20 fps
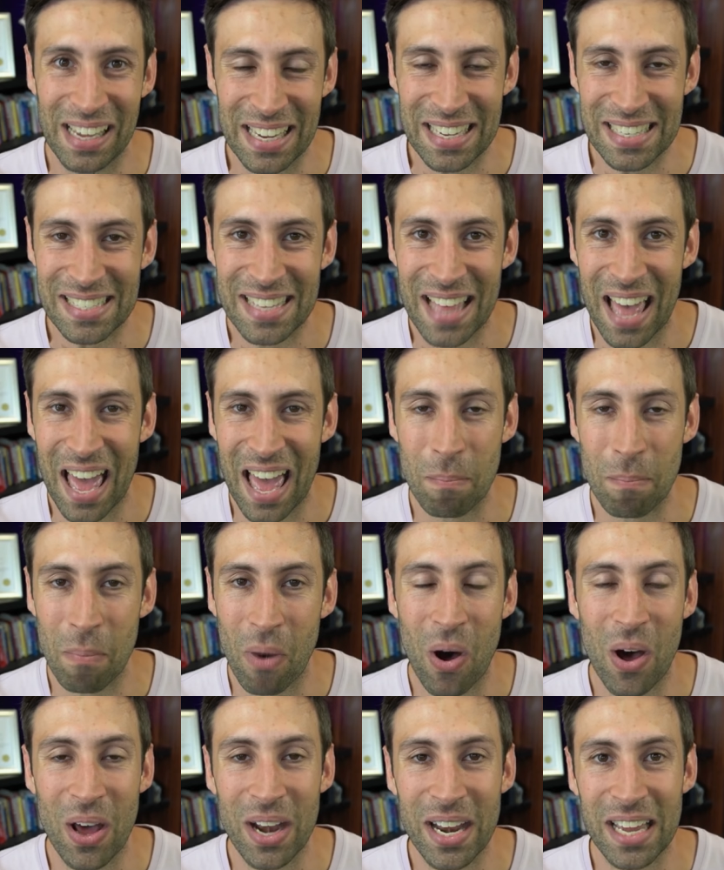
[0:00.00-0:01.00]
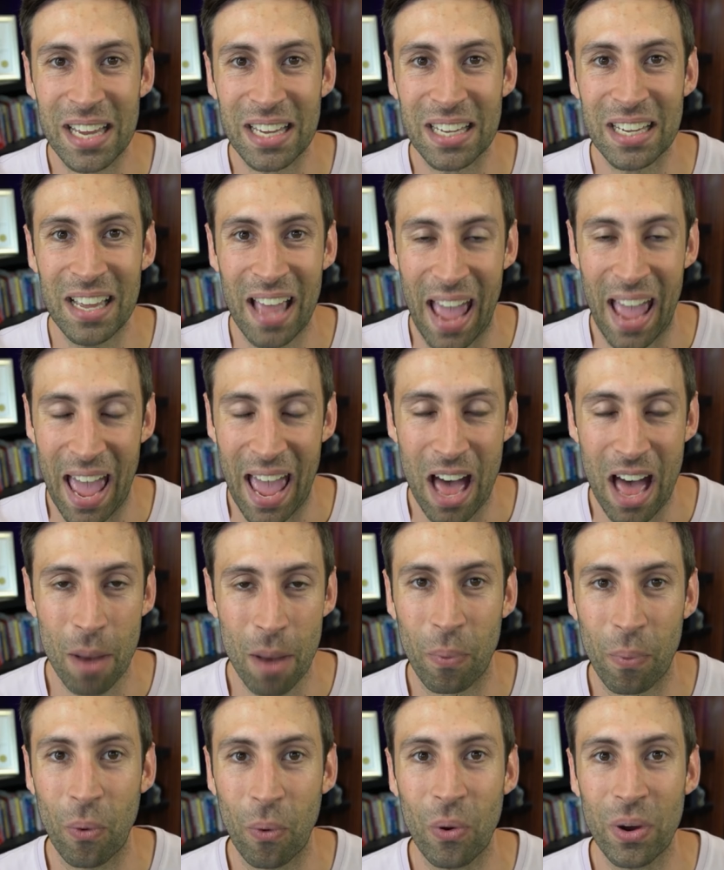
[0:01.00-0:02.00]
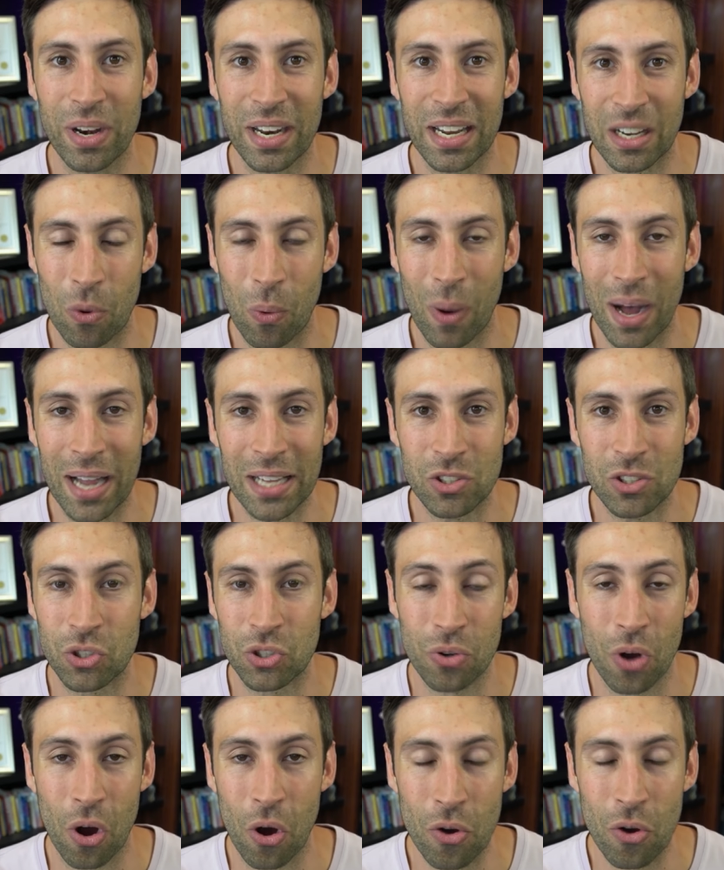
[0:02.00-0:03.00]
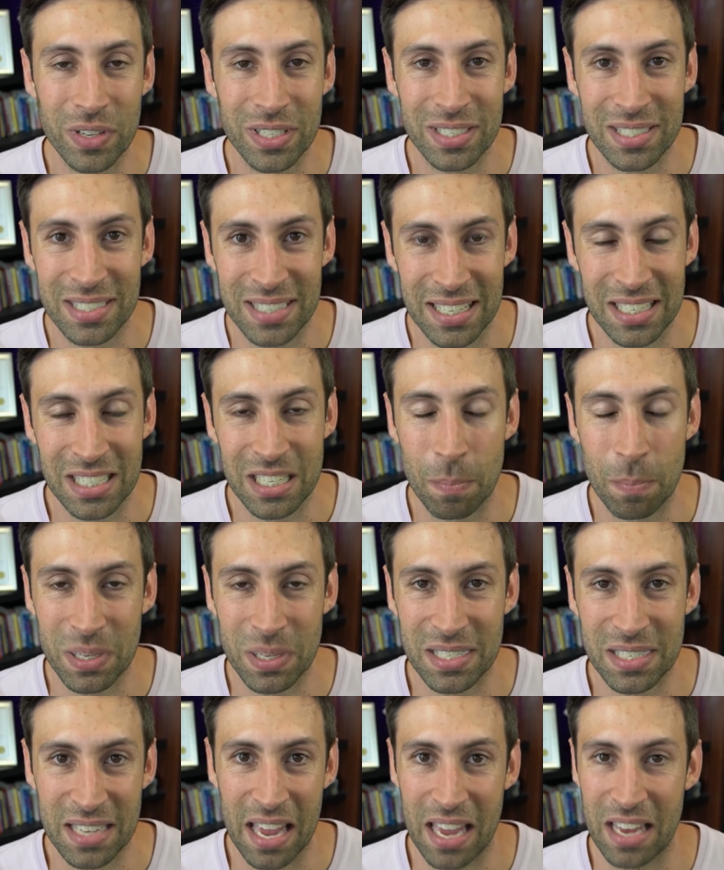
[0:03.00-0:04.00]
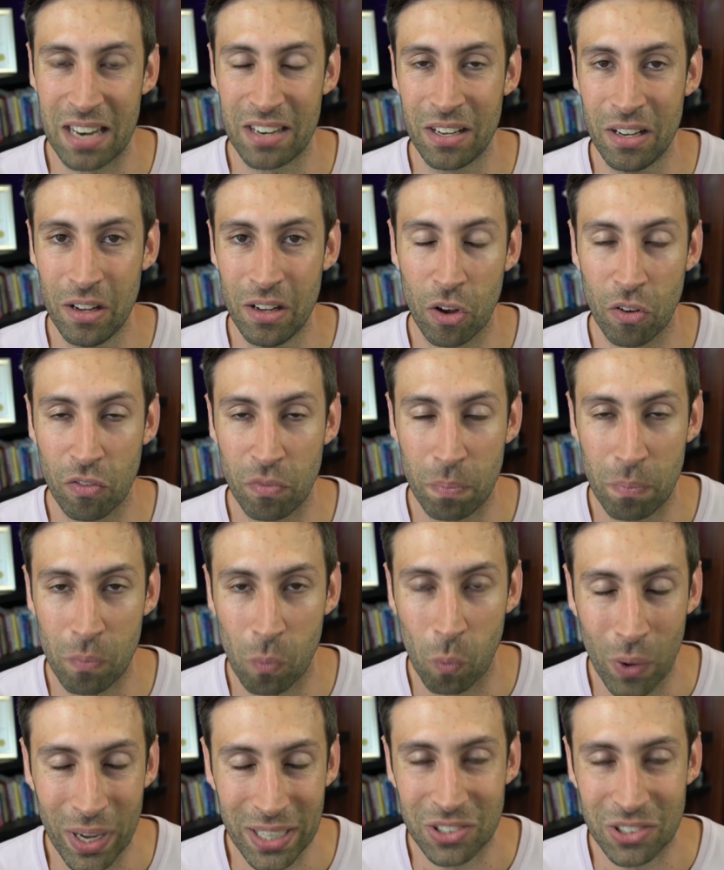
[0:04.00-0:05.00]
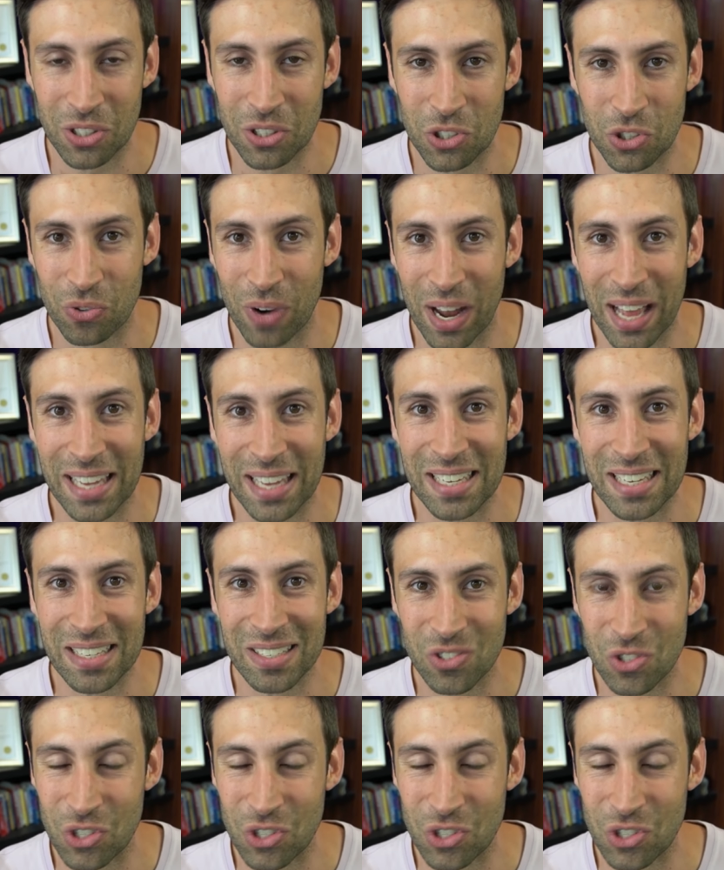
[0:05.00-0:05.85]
is that mining output equates to over 60% of Western Australia's